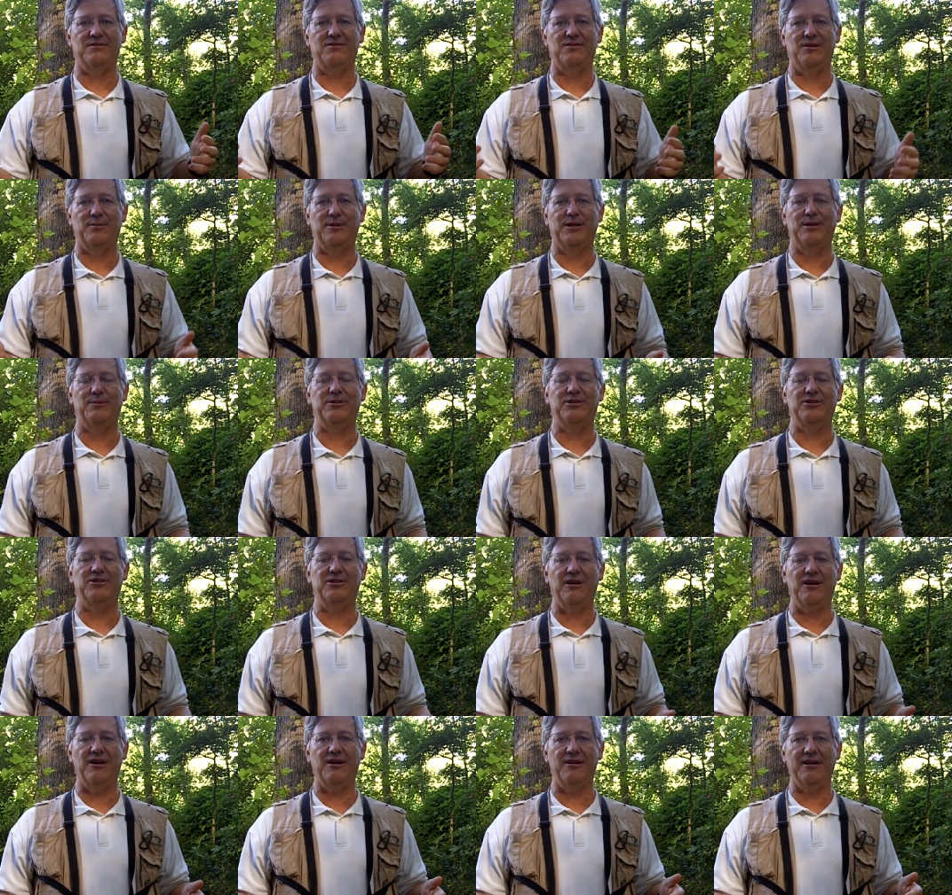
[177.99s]
suburban
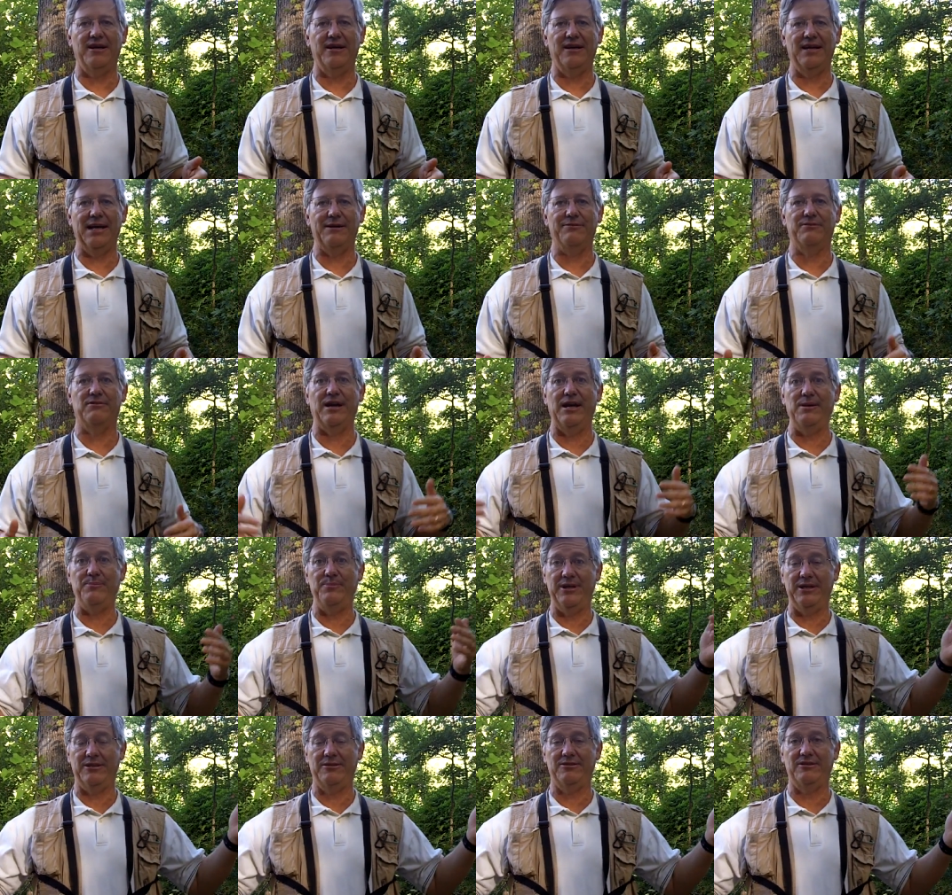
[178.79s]
Charlotte have
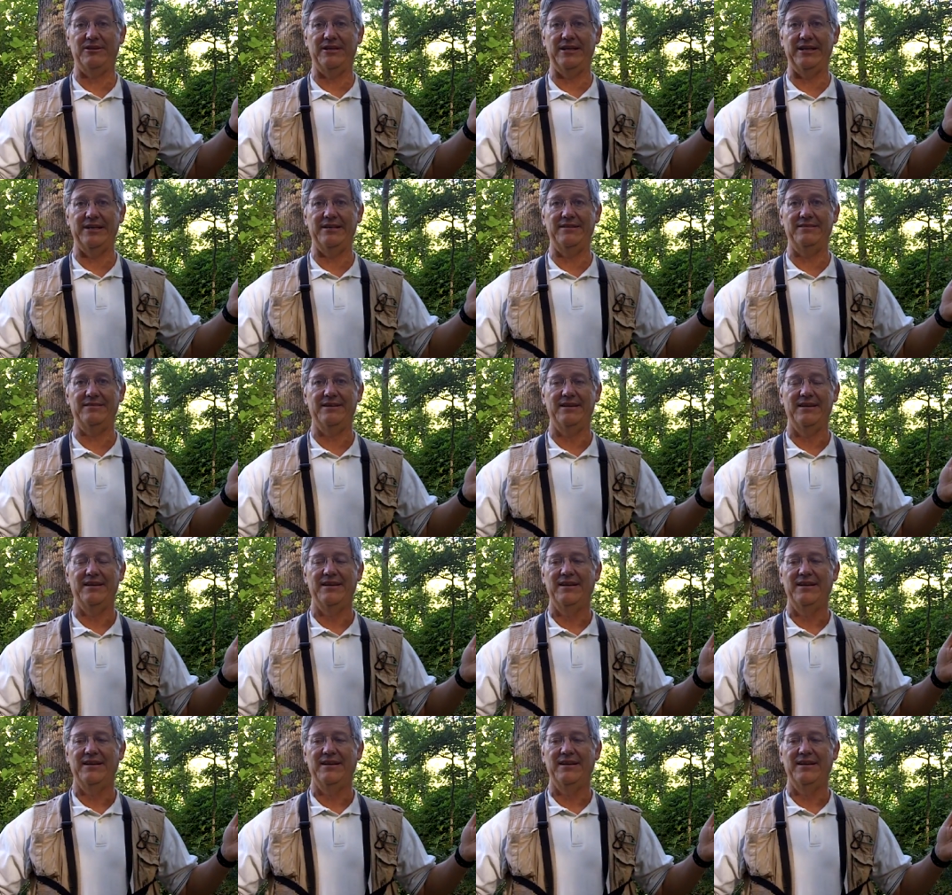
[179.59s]
great big trees